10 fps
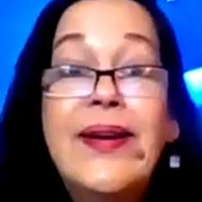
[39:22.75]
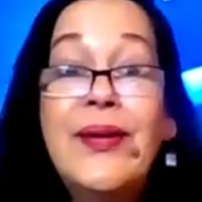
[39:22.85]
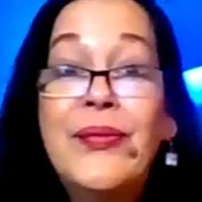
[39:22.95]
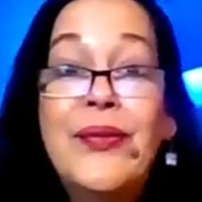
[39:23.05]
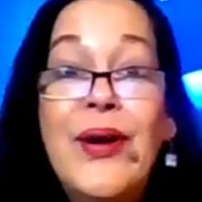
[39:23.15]
I
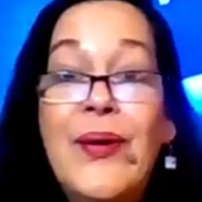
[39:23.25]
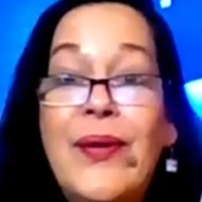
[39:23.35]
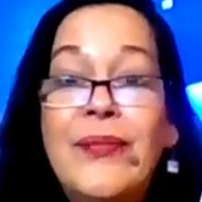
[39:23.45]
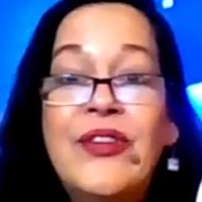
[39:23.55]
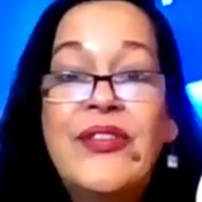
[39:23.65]
don't
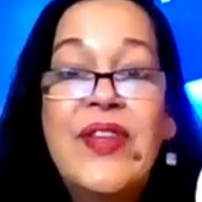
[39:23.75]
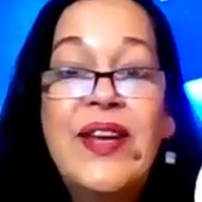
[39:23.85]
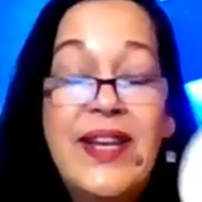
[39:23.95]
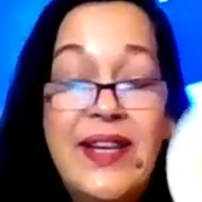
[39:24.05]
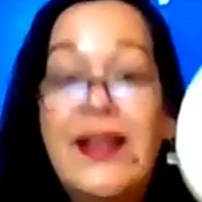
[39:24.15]
know. I'm just
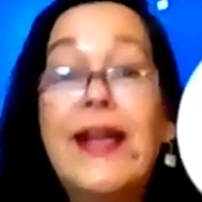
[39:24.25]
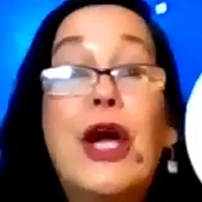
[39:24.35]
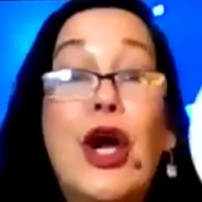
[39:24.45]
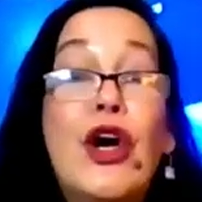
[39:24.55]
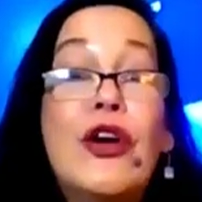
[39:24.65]
thinking
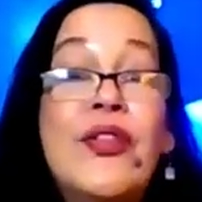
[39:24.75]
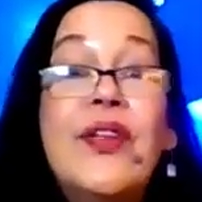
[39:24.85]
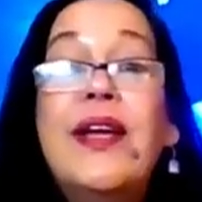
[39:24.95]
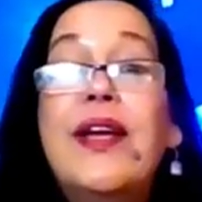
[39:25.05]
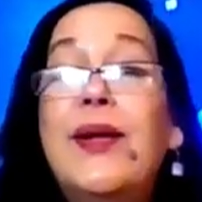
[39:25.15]
like
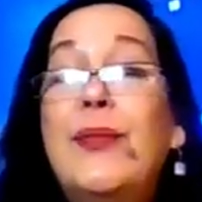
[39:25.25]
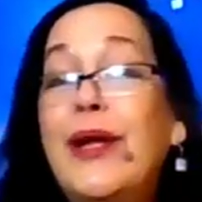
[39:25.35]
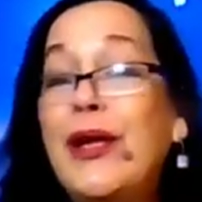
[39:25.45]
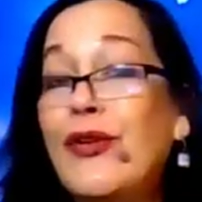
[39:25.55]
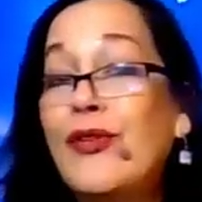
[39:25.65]
earthy,
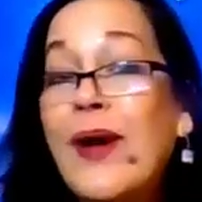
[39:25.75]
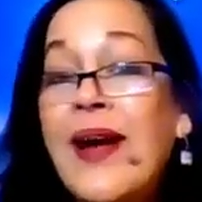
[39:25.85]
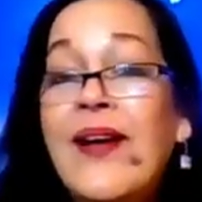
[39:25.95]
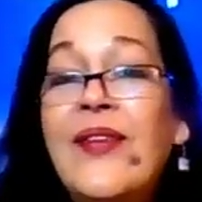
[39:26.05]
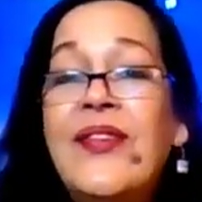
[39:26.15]
being
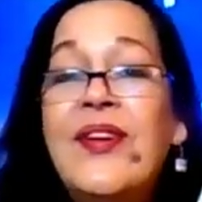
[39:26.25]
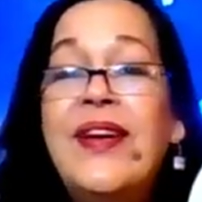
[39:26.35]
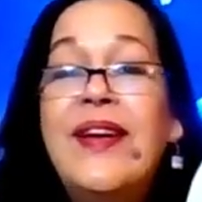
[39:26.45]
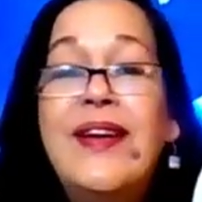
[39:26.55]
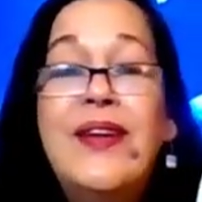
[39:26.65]

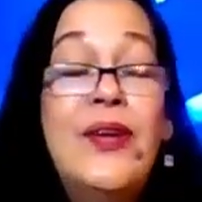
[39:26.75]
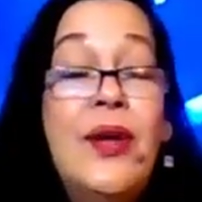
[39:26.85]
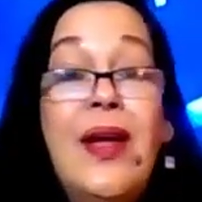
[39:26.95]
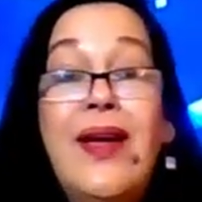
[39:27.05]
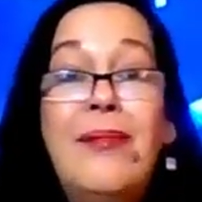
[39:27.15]
grounded,
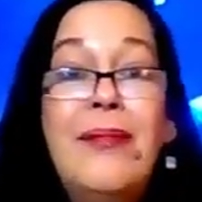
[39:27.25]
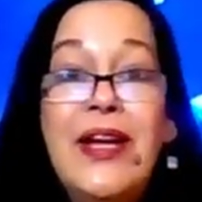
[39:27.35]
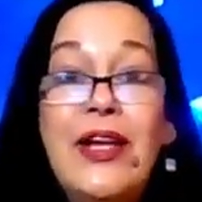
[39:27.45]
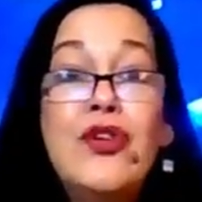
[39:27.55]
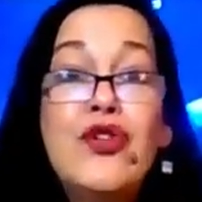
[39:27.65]

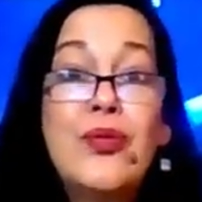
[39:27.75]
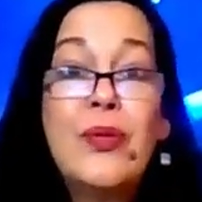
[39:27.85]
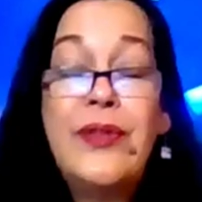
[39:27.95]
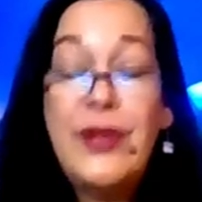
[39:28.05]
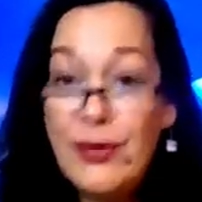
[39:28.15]
making
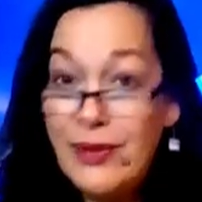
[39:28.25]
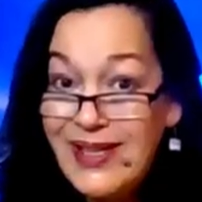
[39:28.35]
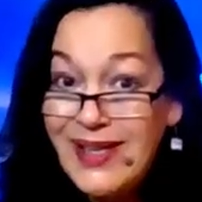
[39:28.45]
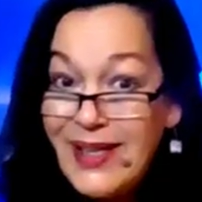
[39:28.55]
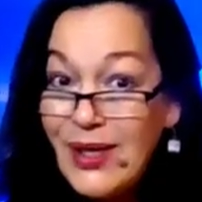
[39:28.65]
sure that you're
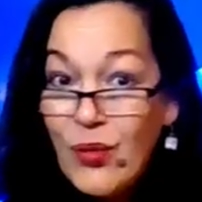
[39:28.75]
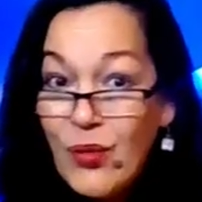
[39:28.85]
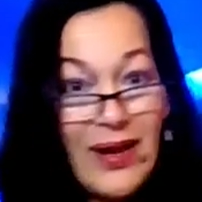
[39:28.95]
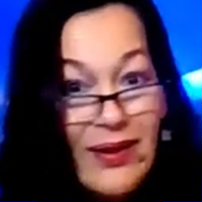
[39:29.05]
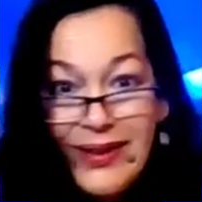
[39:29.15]
eating
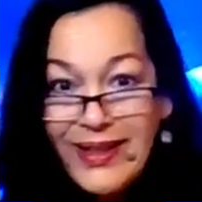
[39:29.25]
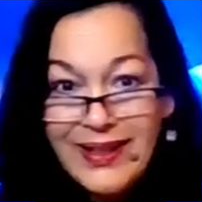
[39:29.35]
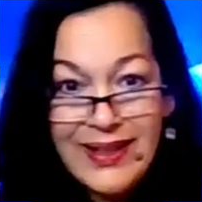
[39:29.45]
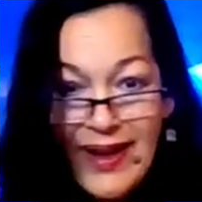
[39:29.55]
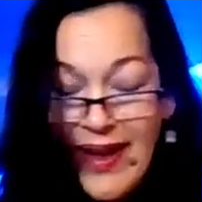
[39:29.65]
well,
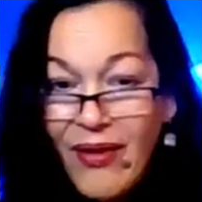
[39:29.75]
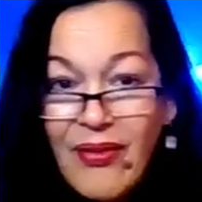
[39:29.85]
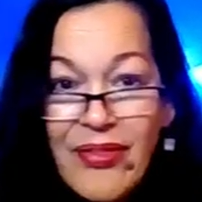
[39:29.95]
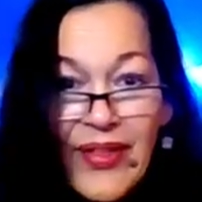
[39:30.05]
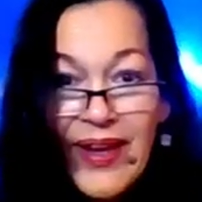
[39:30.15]
eating
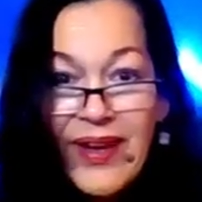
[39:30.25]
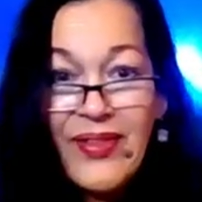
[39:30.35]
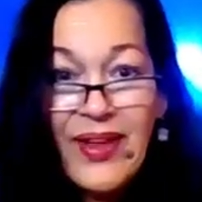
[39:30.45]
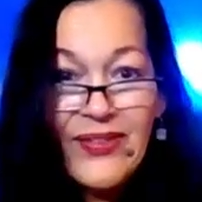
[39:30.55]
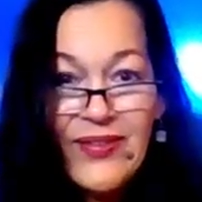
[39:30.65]

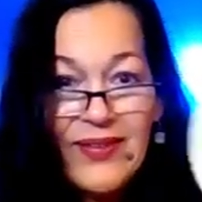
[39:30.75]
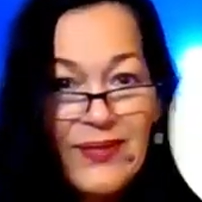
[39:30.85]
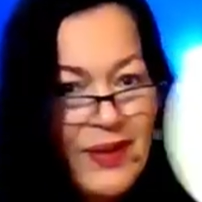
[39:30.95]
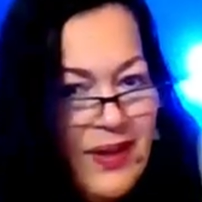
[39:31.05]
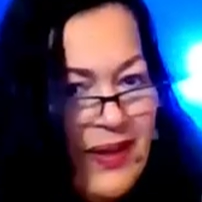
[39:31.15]
healthy.
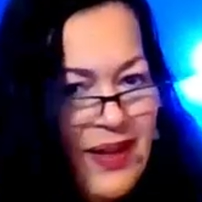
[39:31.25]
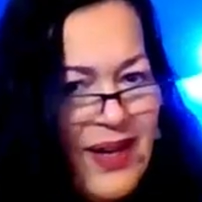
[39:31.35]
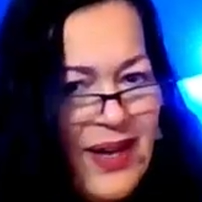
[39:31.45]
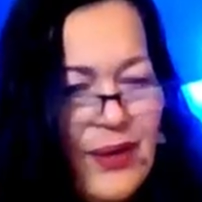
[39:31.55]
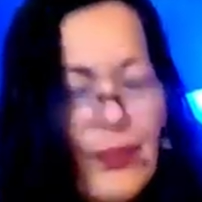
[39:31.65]
That's
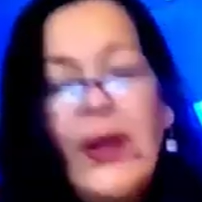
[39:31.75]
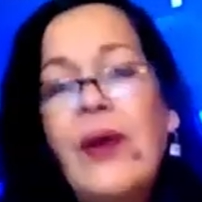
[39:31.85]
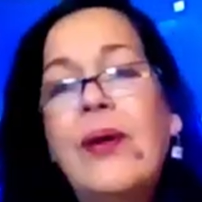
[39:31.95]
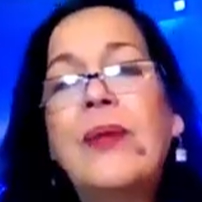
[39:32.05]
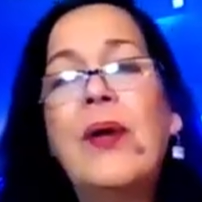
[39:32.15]
kind of
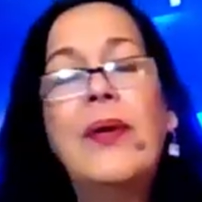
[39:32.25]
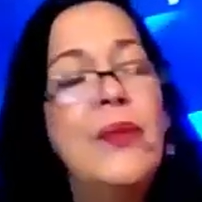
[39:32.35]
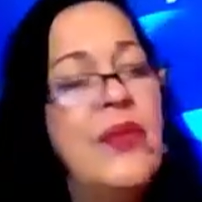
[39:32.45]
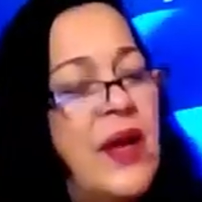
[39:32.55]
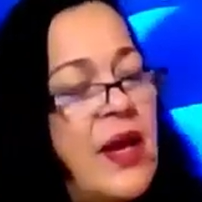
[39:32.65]
where I'm
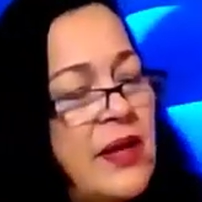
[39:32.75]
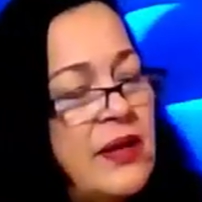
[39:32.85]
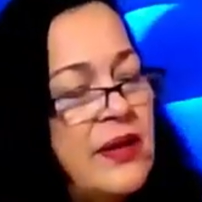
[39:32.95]
going with that.